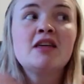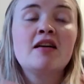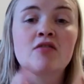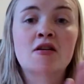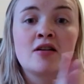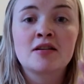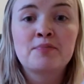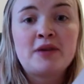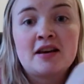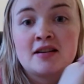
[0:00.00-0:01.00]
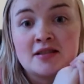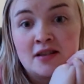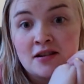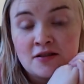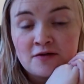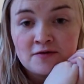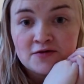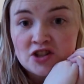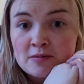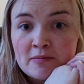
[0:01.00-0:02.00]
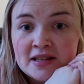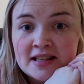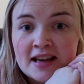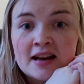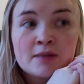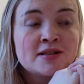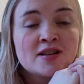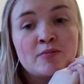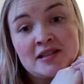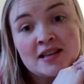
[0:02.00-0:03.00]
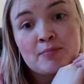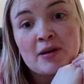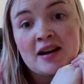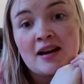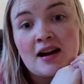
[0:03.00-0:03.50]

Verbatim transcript: that long because of just been busy and I'm still busy, but